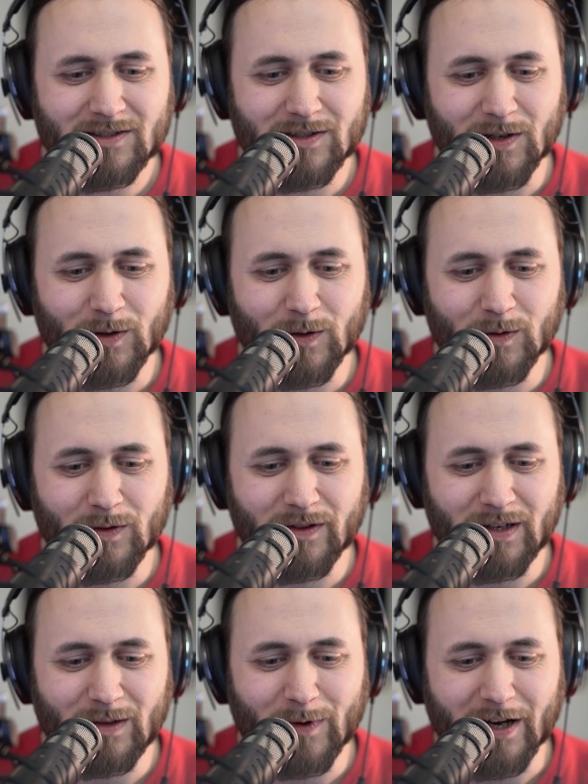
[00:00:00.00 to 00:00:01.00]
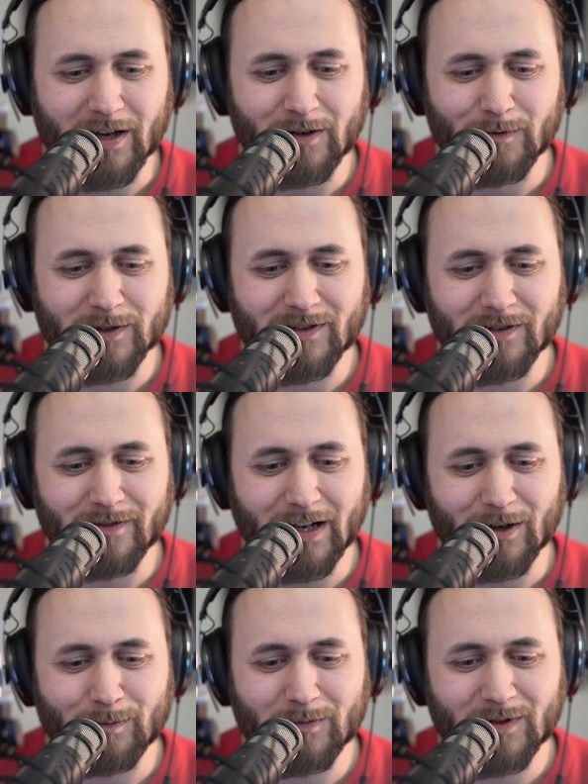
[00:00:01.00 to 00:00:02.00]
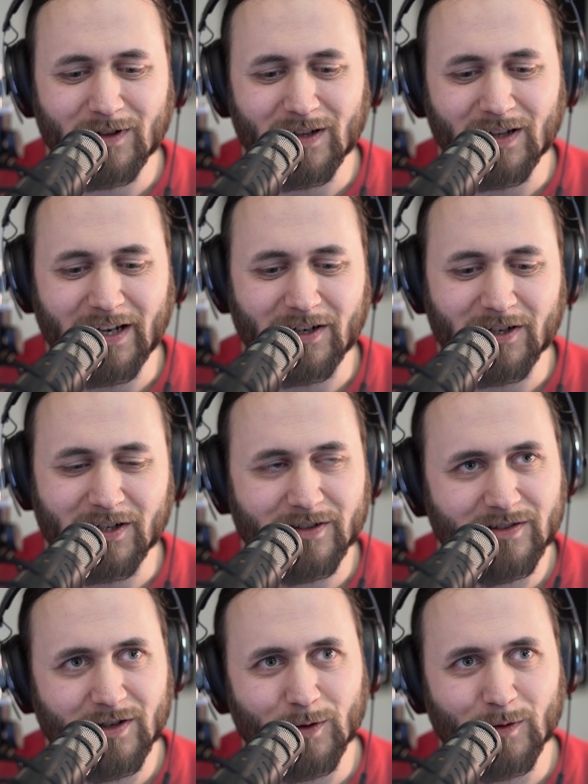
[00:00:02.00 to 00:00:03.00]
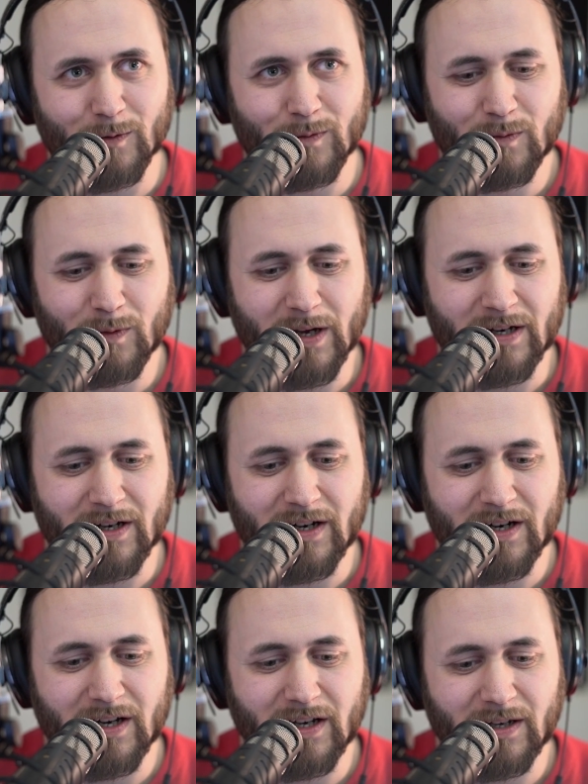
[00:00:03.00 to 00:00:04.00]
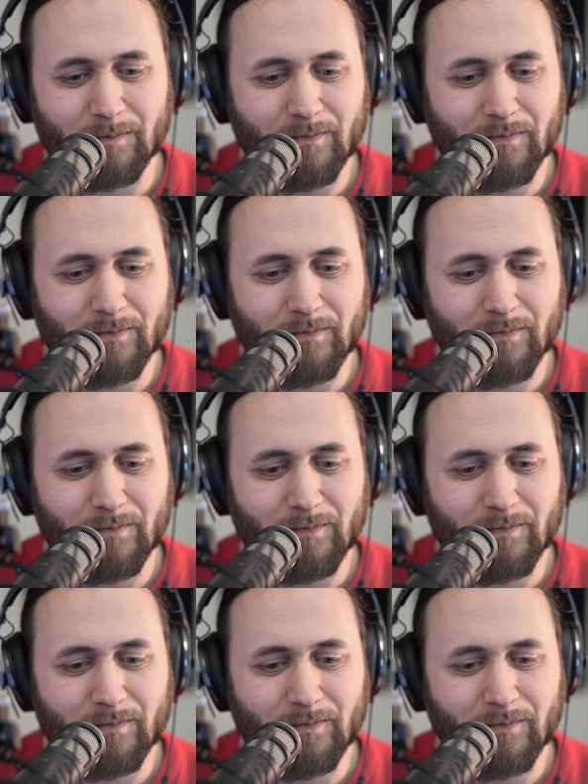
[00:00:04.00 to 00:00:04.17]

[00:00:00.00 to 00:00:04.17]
So the plugin was developed later. So when I